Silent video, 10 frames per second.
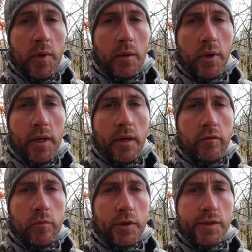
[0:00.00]
been a pretty
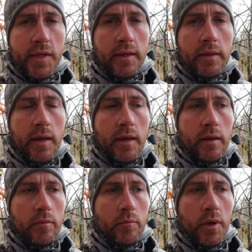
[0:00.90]
comfortable set today
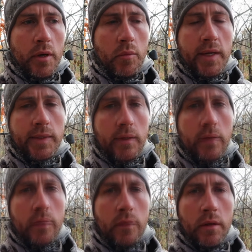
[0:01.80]
pretty breezy
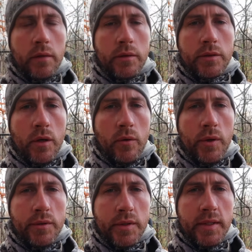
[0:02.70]
so
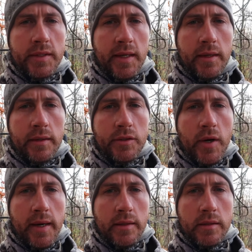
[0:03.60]
using the Sitka's
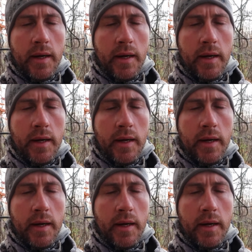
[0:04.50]
stratus